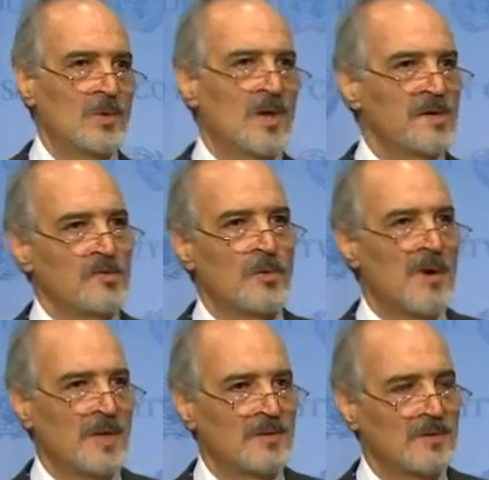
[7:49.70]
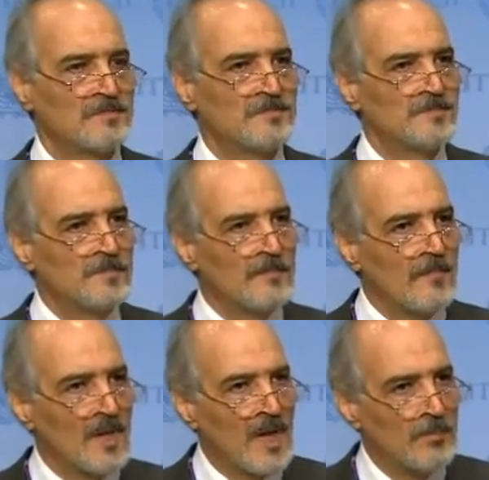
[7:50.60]
cross your mind.
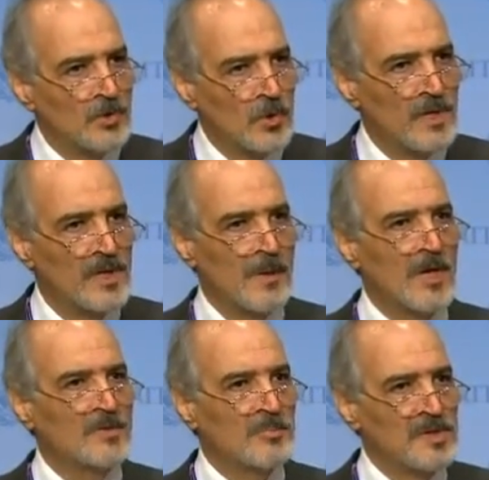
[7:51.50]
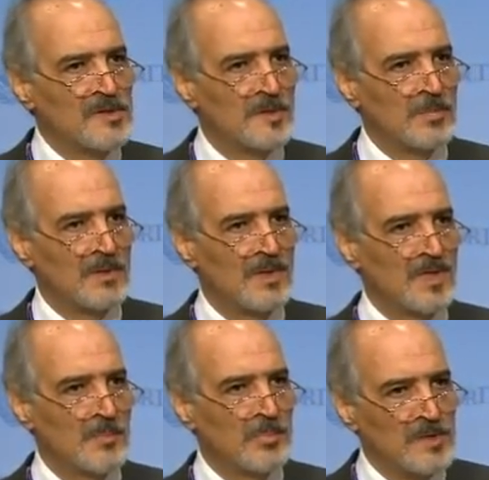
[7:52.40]
I'm talking about the principle.
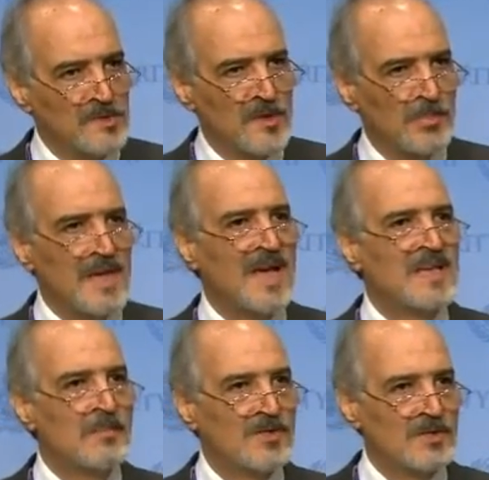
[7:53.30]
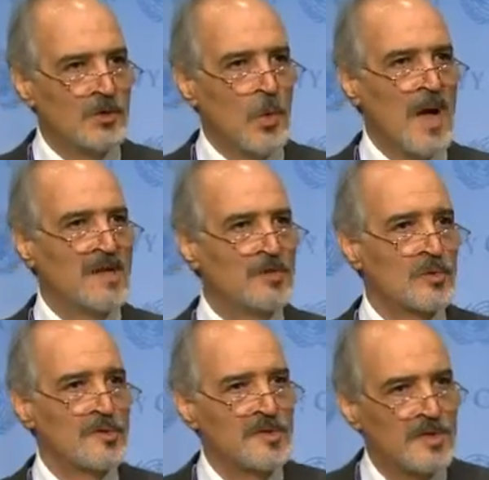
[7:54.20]
The principle, anybody who has
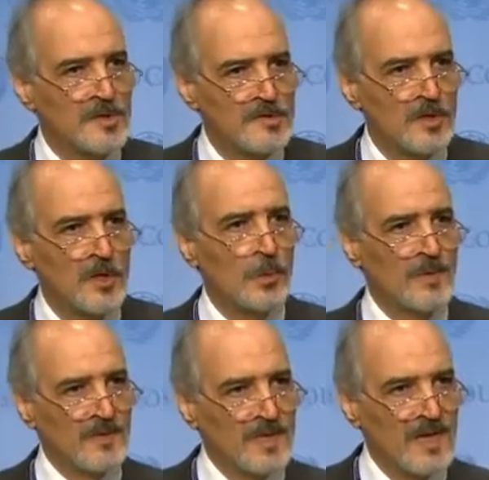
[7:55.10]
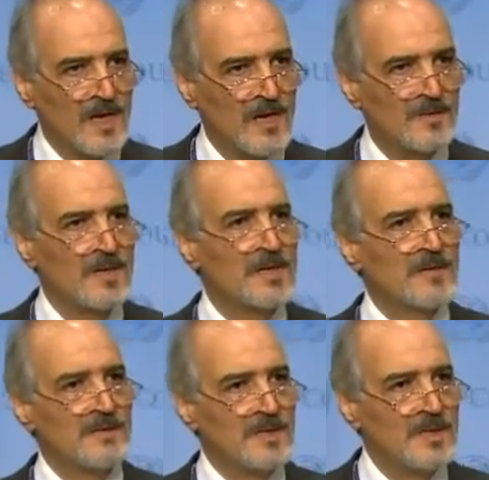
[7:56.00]
concerns with regard
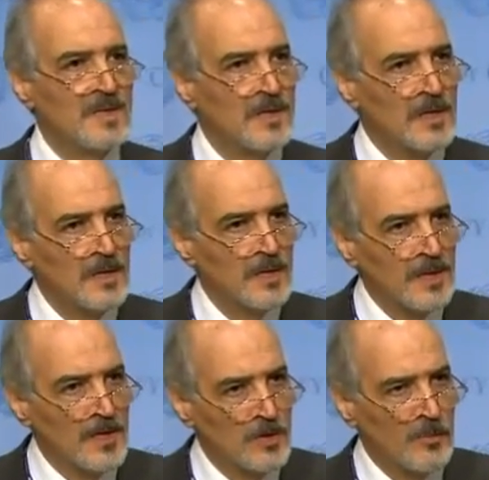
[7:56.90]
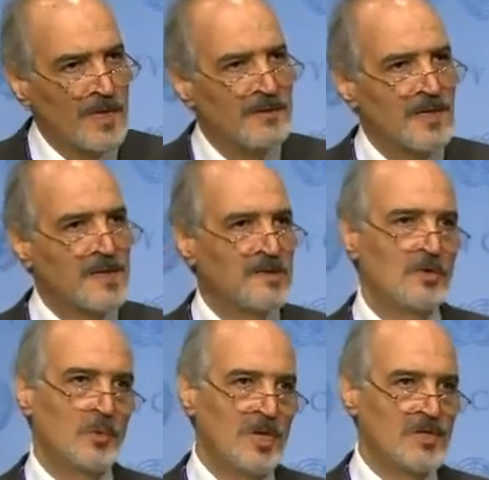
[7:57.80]
the humanitarian
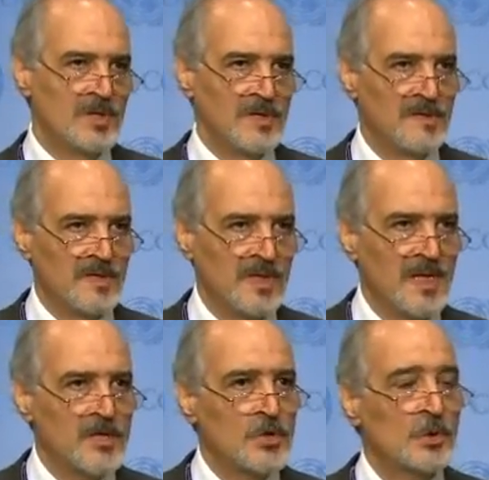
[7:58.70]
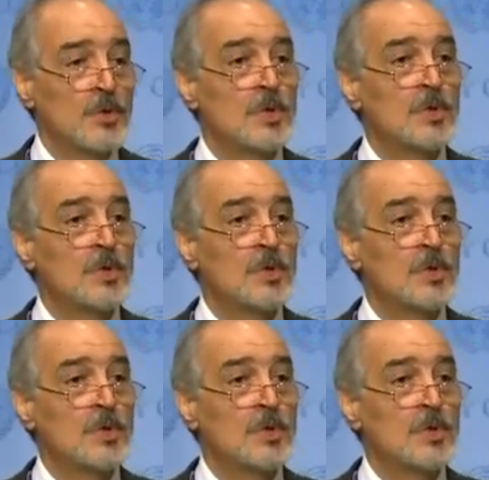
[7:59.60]
situation in Syria should